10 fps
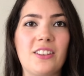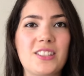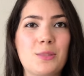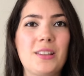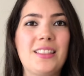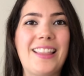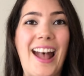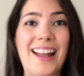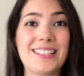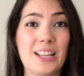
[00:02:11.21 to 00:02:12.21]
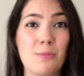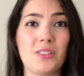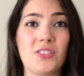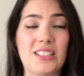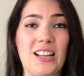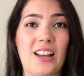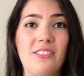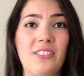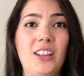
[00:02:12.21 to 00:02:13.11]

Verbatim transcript: if it's been that type of stuff,